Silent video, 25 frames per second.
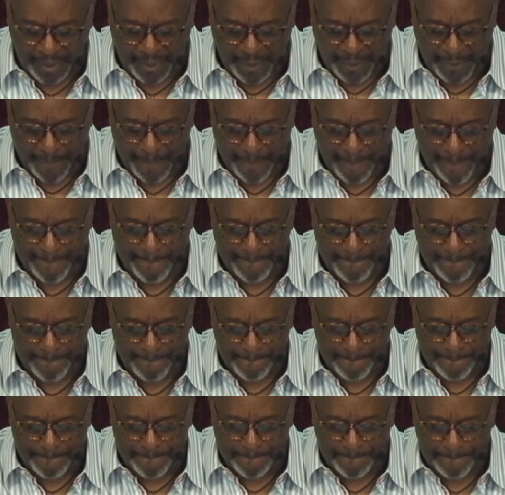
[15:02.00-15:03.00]
Um,
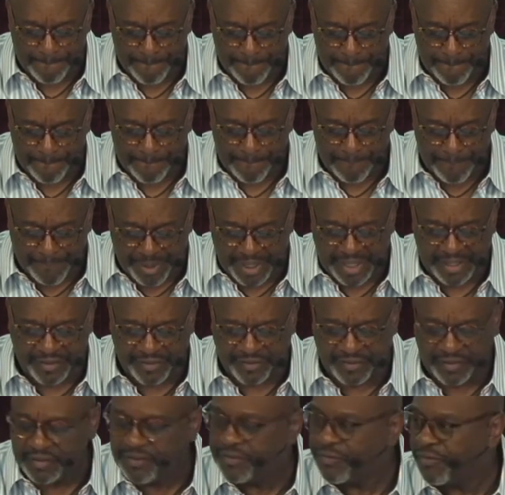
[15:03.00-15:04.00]

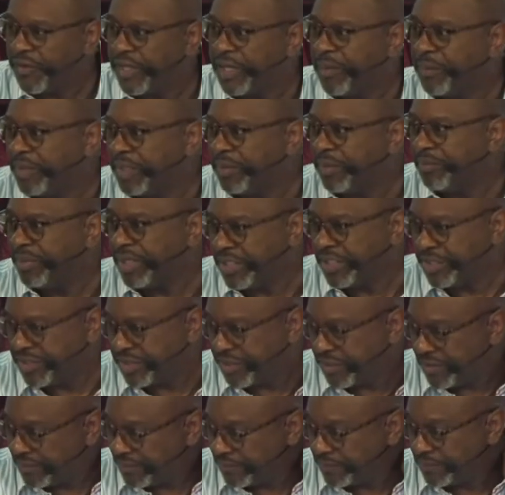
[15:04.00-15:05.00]
Basic family
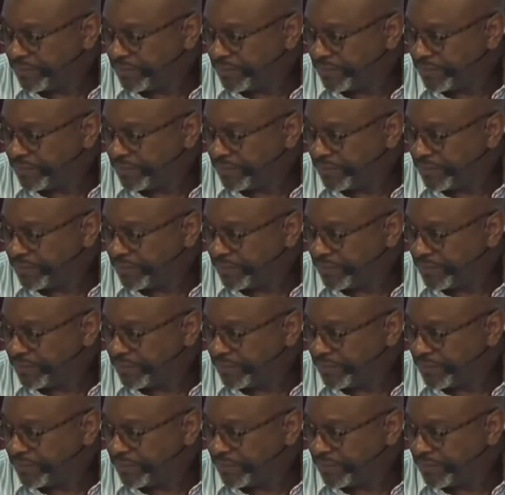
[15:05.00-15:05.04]
budget.